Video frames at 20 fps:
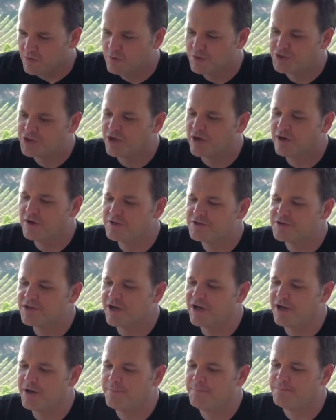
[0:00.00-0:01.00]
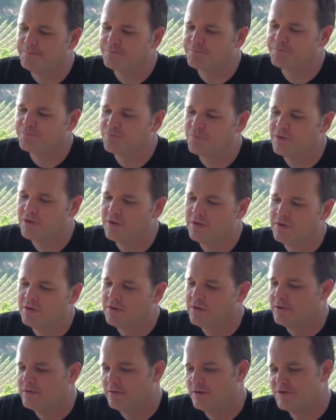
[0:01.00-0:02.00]
Well, Charles,
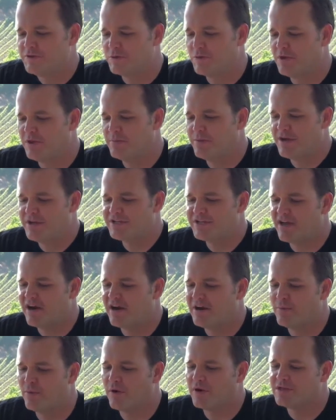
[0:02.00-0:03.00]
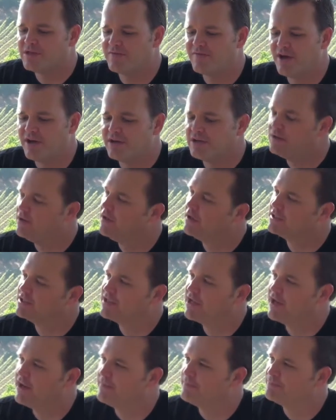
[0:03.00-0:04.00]
this is one of the best Saturday mornings I've had in a long
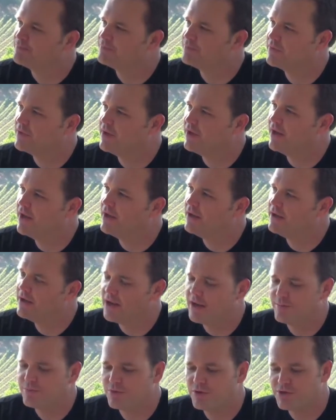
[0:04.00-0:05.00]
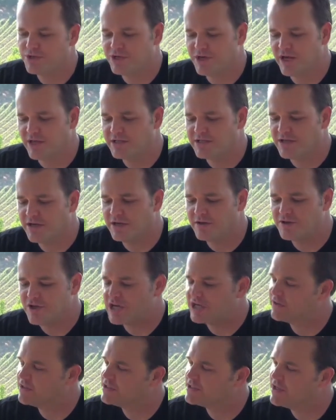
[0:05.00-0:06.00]
time, and I appreciate you
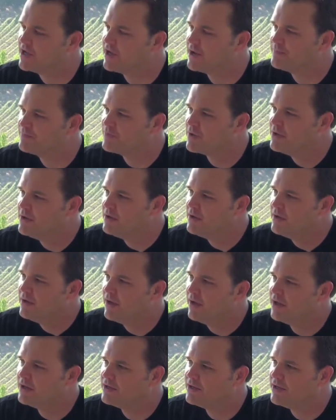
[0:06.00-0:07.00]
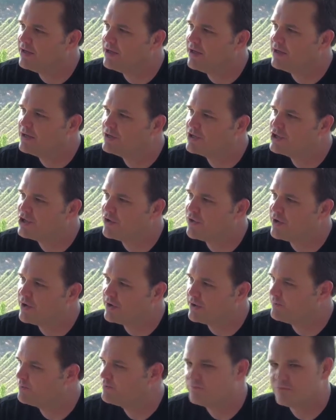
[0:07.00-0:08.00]
taking the time and
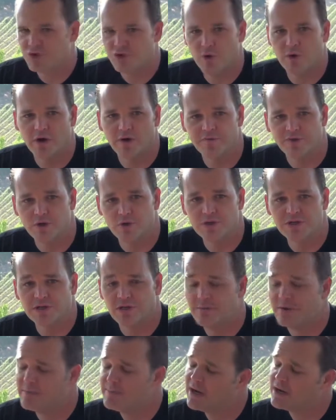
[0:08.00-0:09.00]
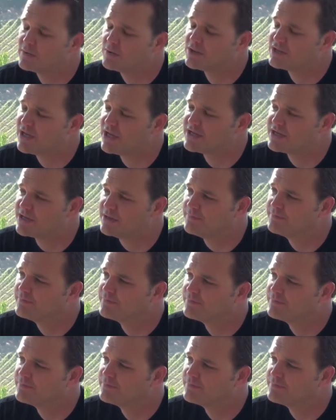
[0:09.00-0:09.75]
showing our viewers a little bit about Quintessa.